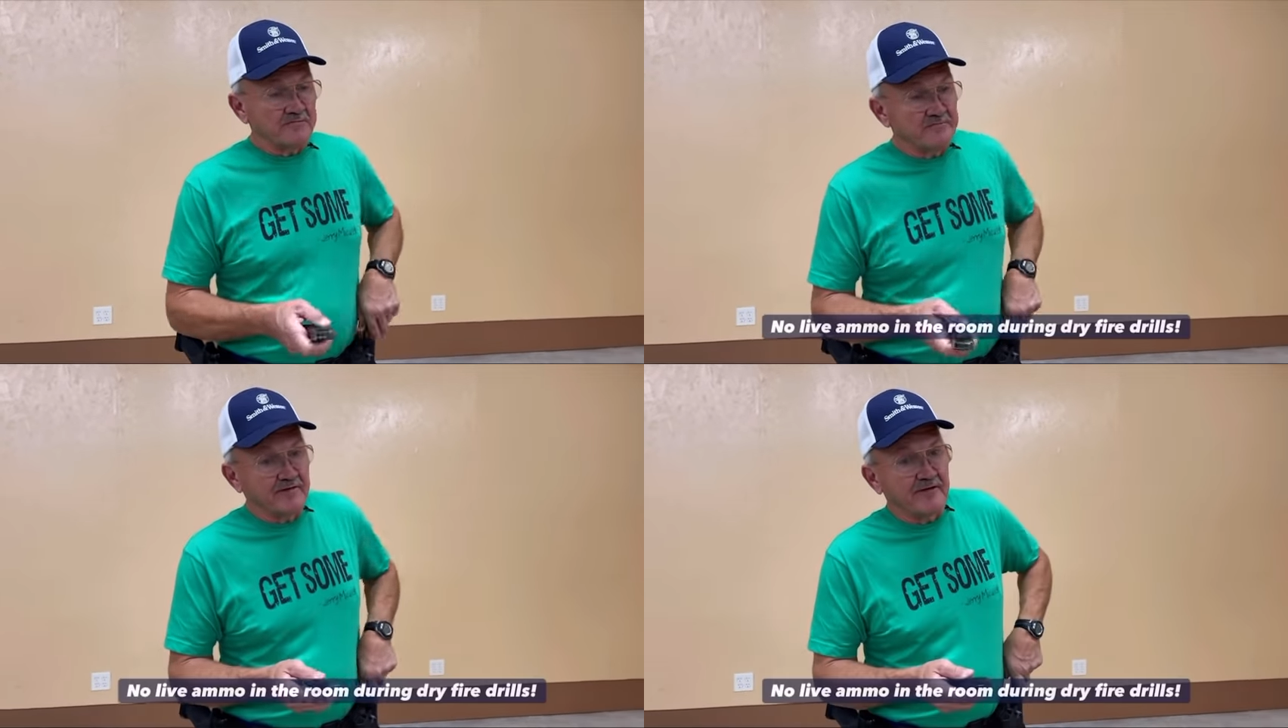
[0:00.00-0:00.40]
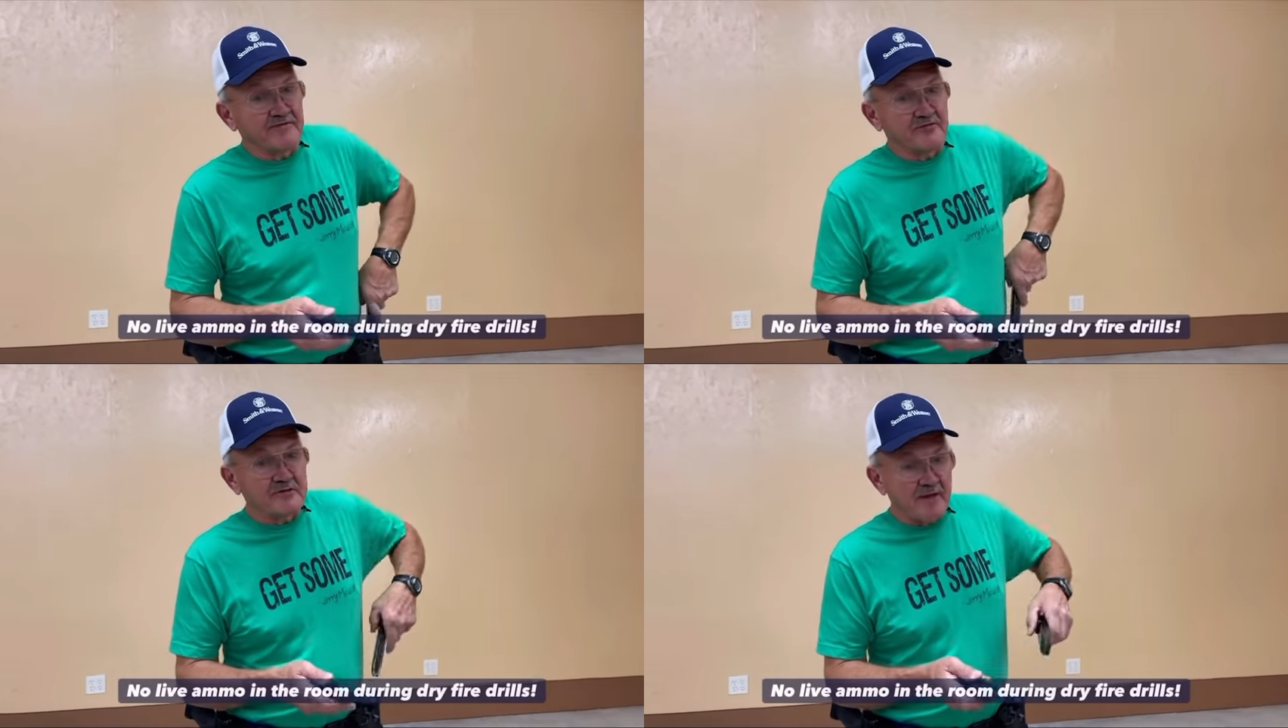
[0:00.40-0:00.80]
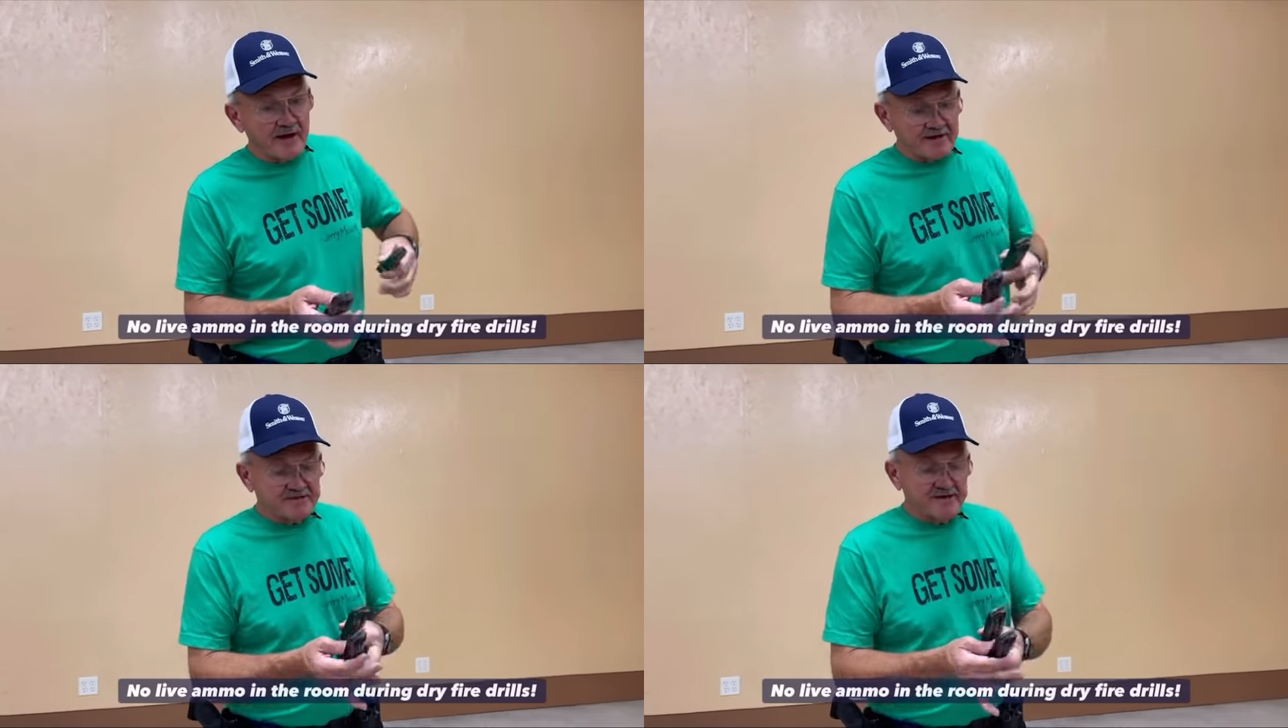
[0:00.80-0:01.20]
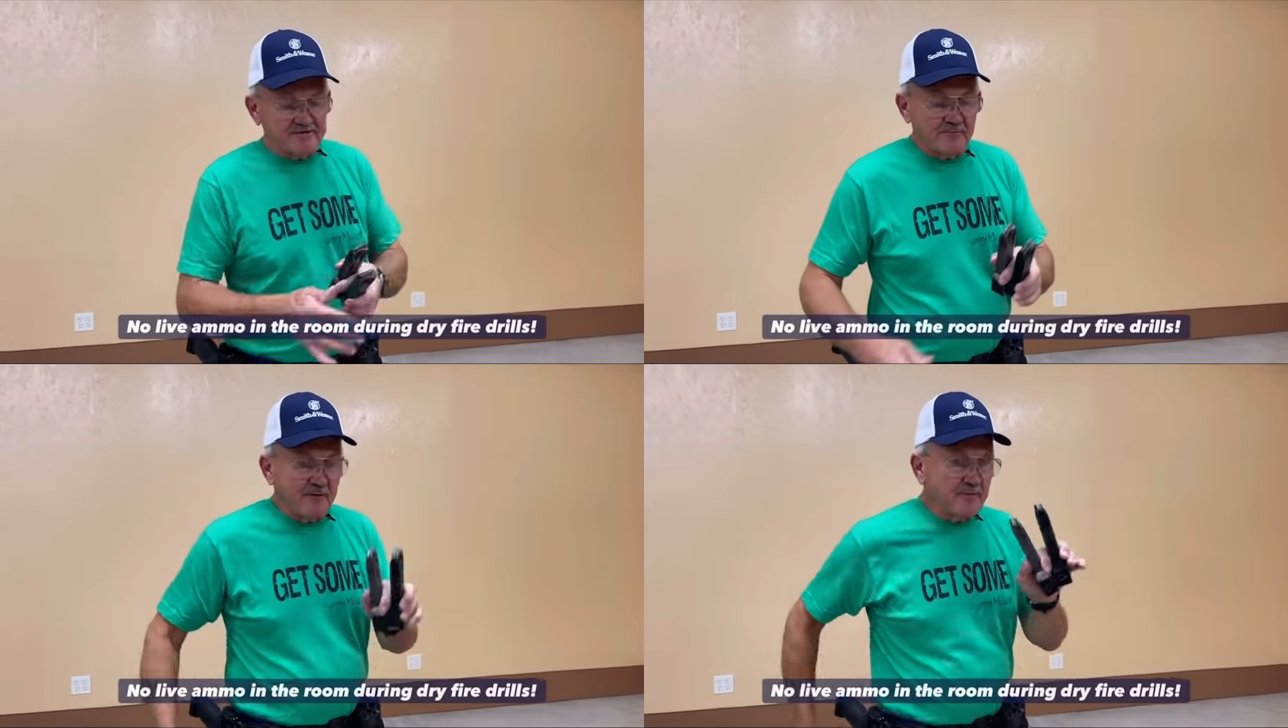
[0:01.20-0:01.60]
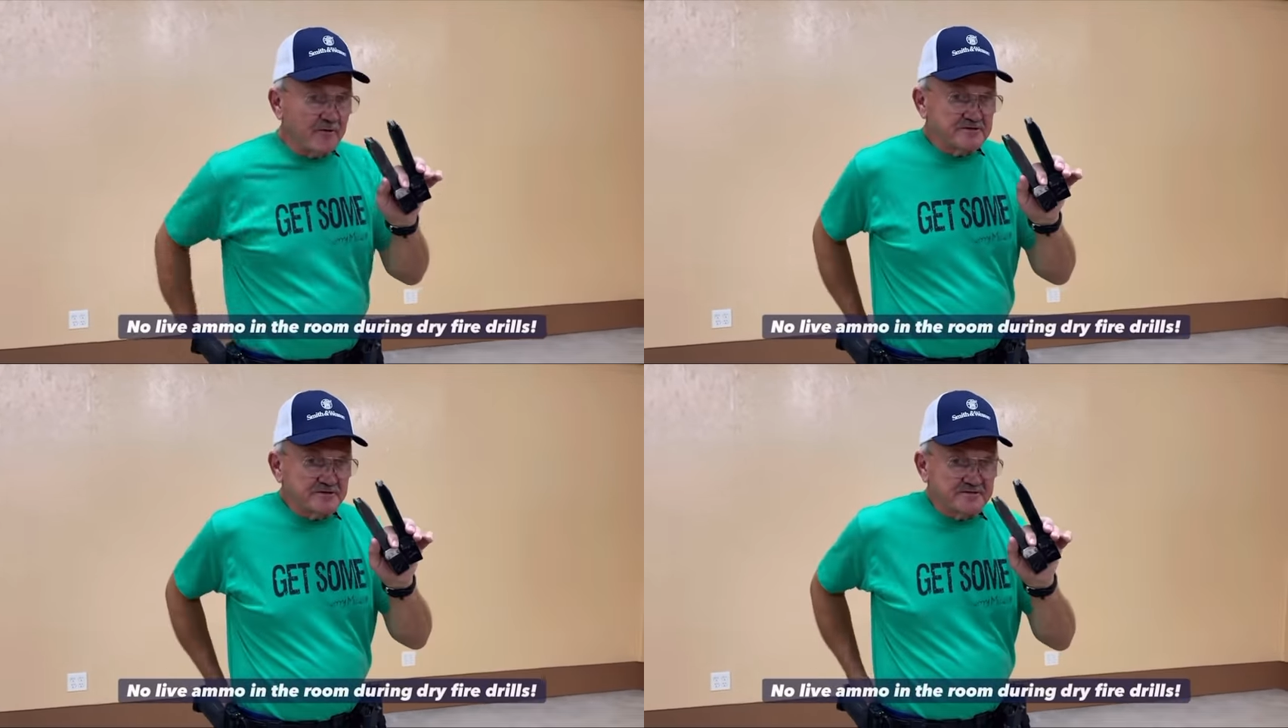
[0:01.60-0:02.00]
I've got three magazines on my
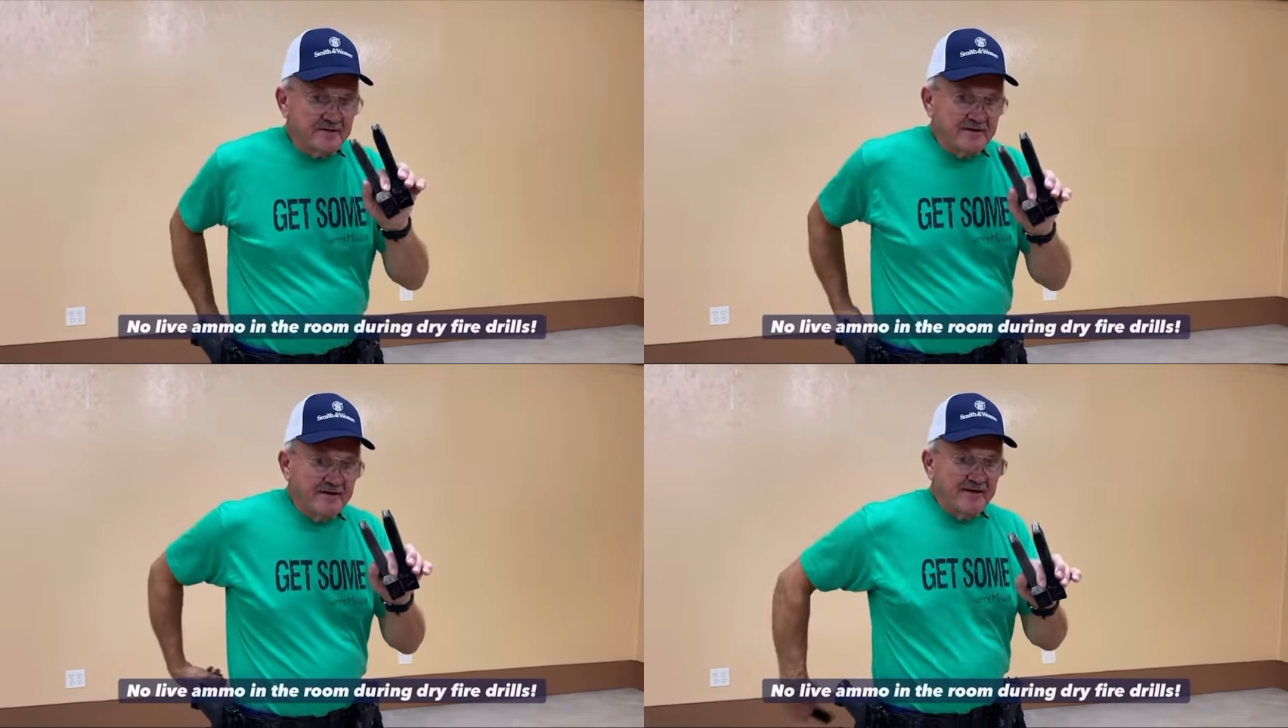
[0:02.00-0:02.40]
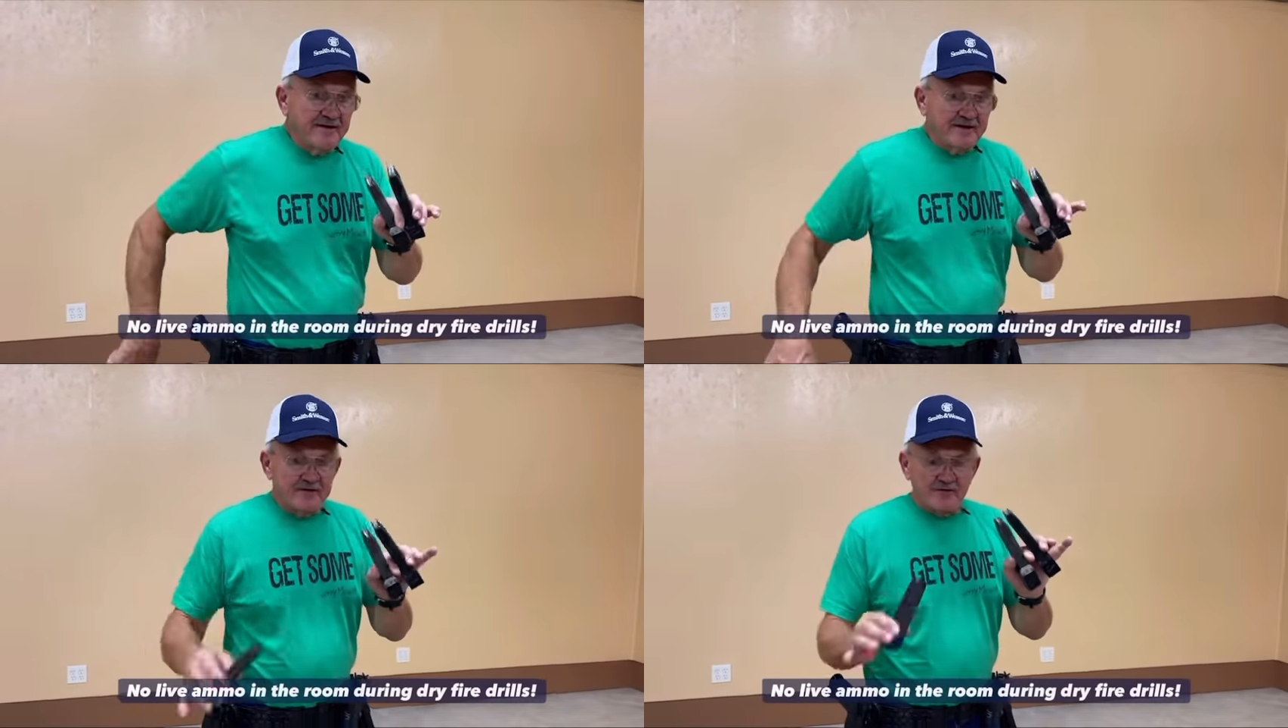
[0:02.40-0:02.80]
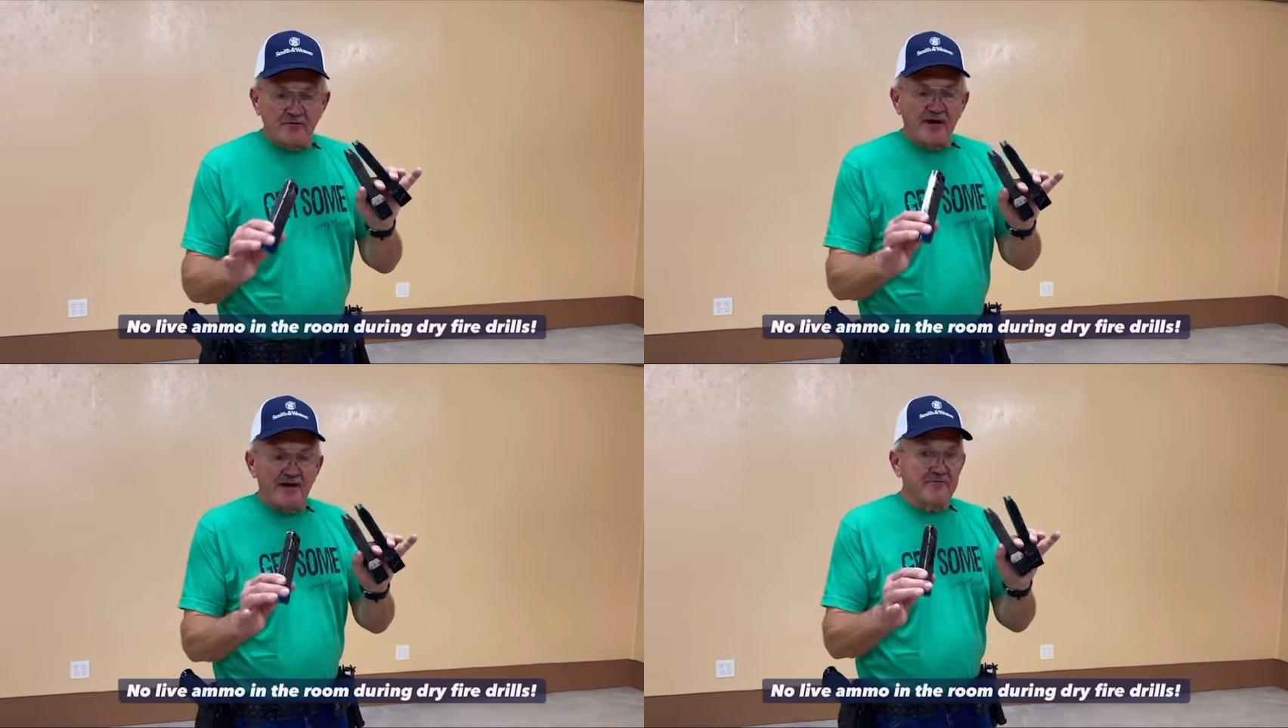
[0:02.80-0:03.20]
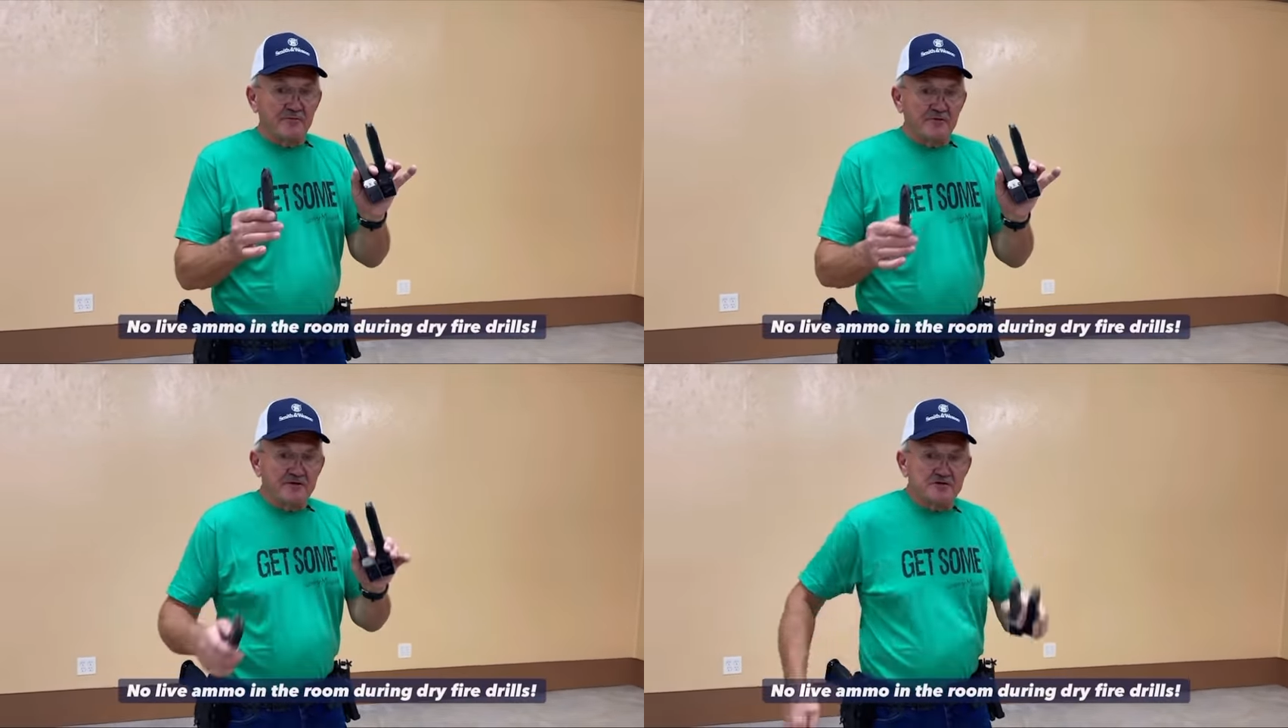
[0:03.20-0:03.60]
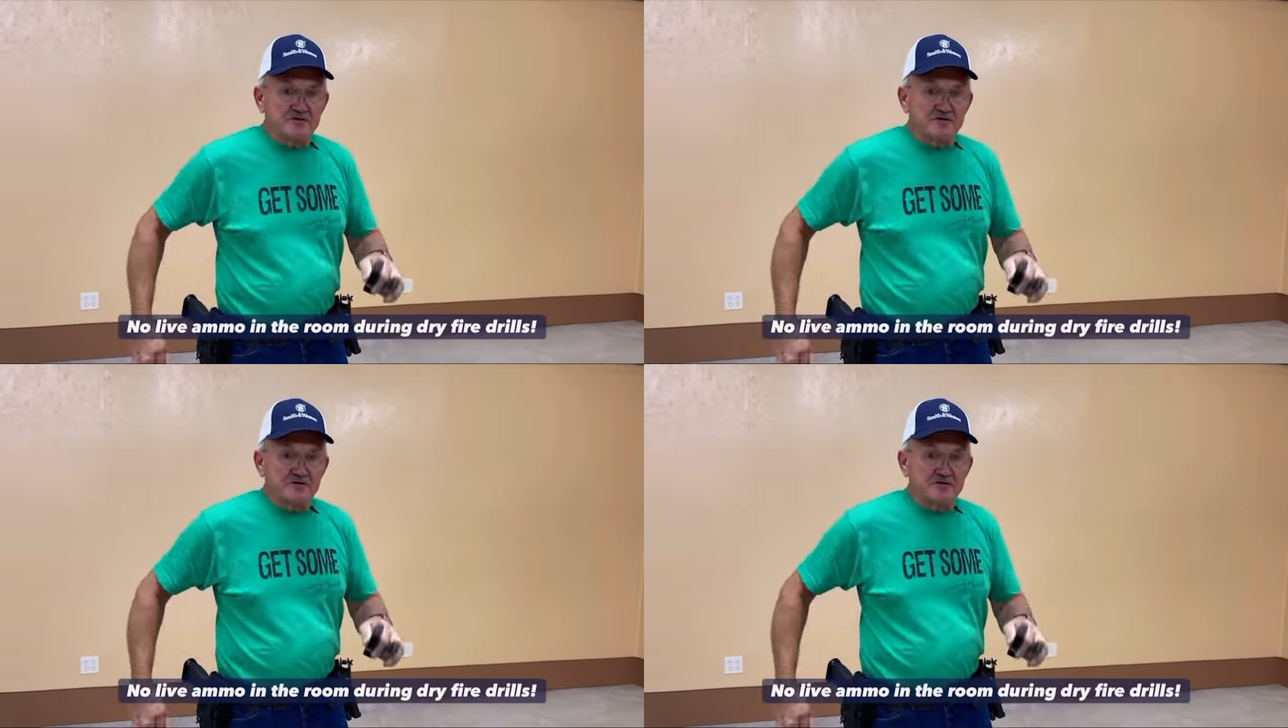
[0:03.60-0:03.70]
person no live ammunition